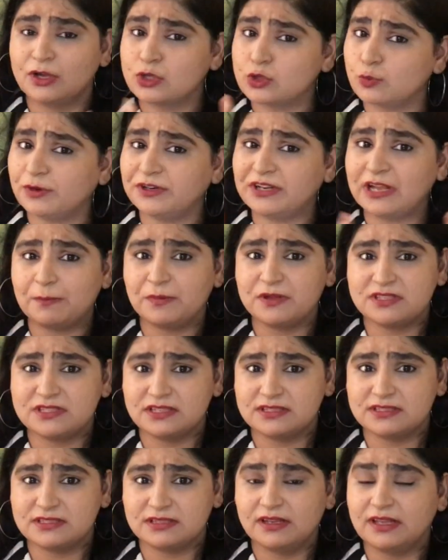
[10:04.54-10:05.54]
So, what happens
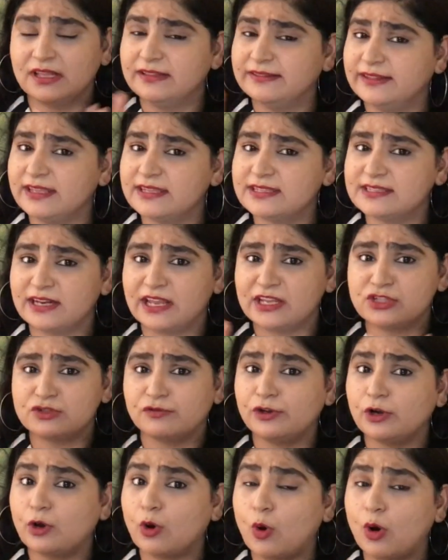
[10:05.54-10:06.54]
is they snatch
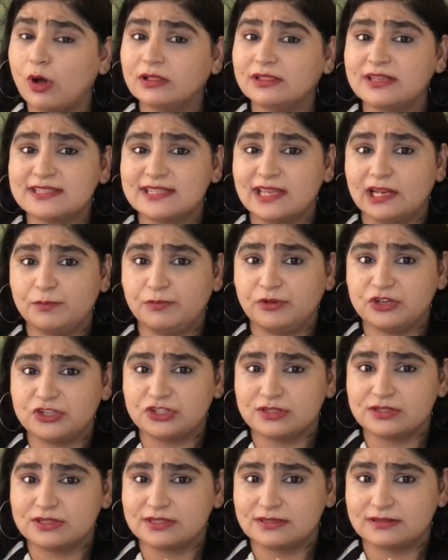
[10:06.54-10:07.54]
away all the
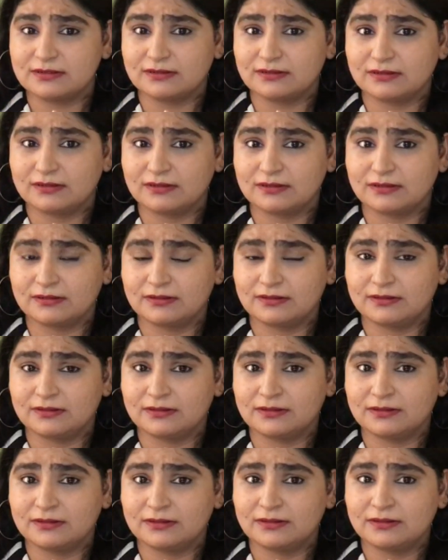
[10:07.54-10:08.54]
celebrations.
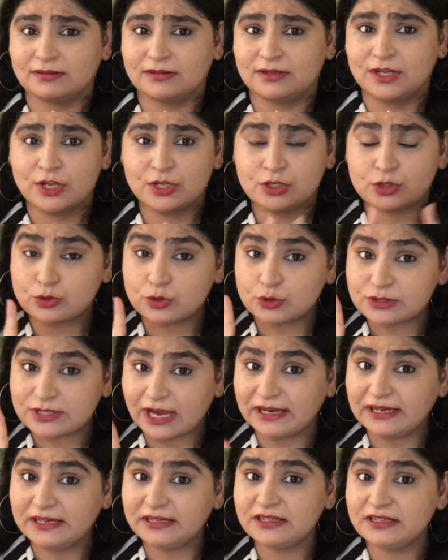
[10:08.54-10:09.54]
So,
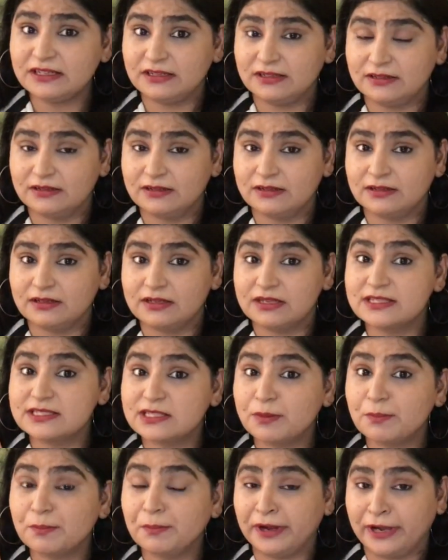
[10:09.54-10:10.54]
society is
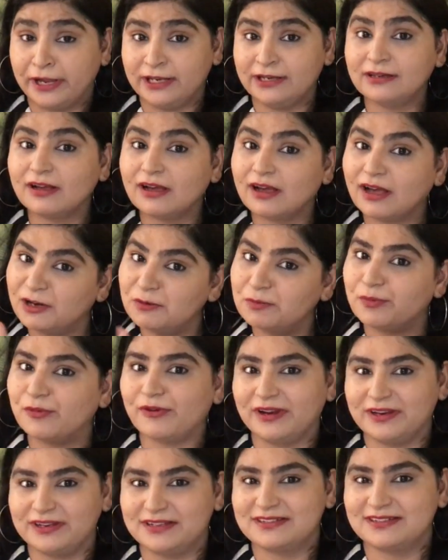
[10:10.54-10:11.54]
the main
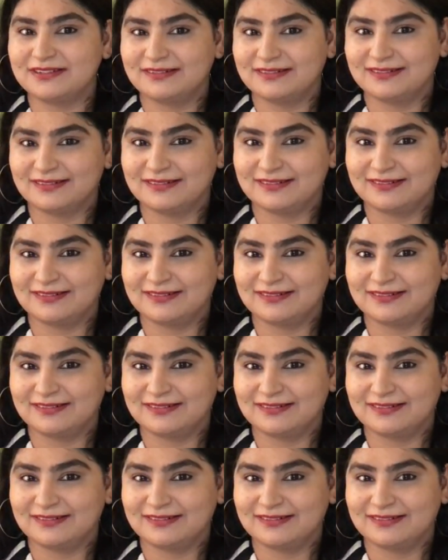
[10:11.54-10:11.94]
culprit.